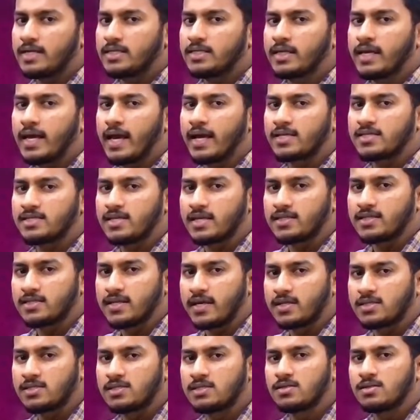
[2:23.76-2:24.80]

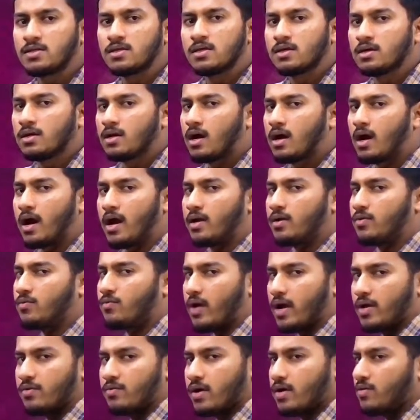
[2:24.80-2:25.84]
XXX and
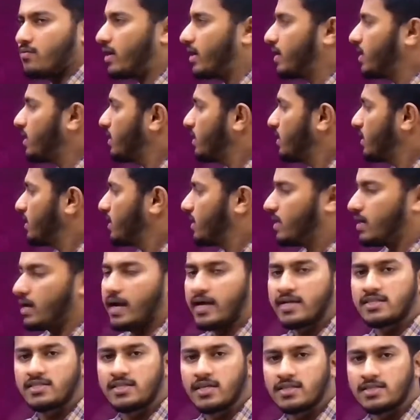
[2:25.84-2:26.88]
YYY,
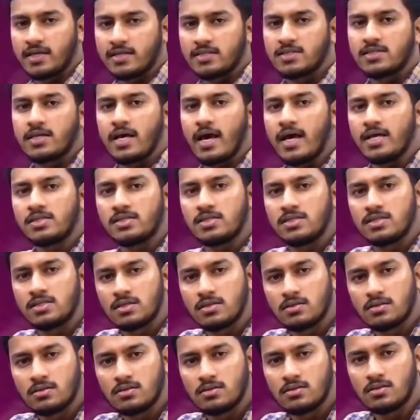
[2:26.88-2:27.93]
XXX as
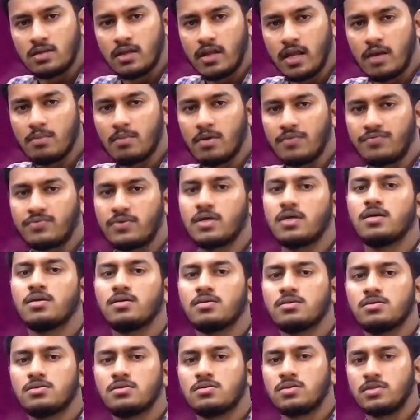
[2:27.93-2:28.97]
the name of the
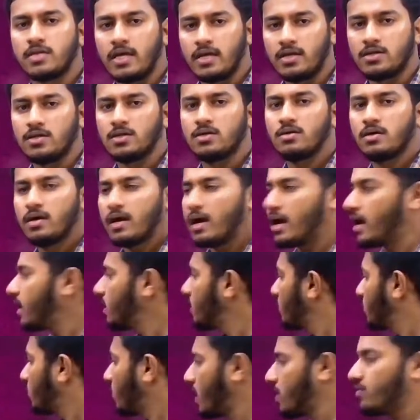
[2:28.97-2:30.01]
sender and
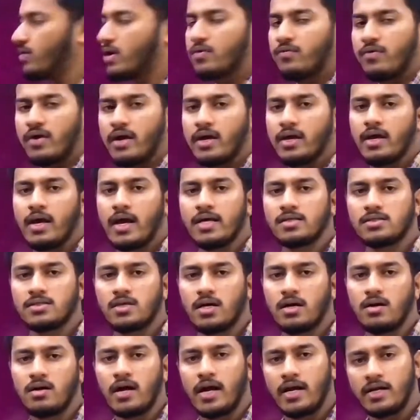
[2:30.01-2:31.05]
YYY as an
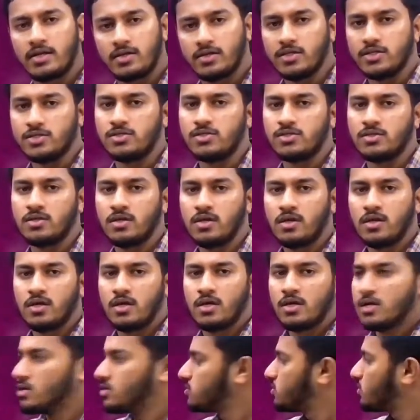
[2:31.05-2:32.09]
address.
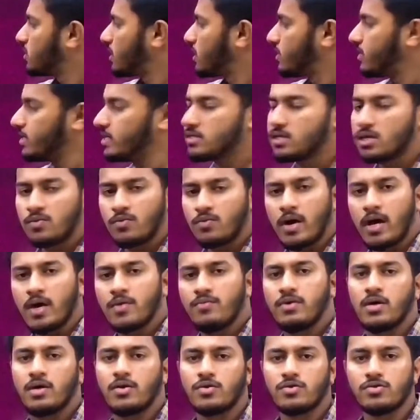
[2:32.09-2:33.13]
So the reason why we
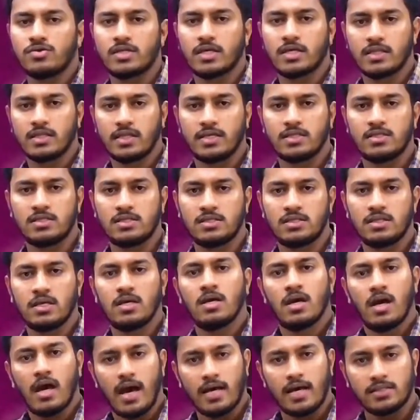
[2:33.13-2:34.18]
are using this,
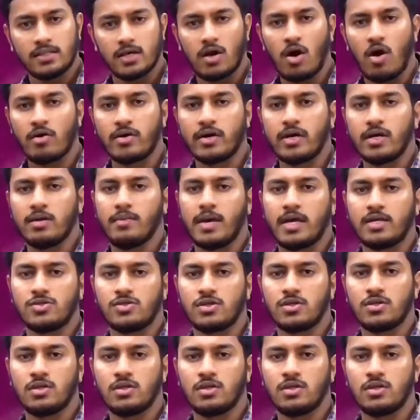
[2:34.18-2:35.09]
as I already mentioned,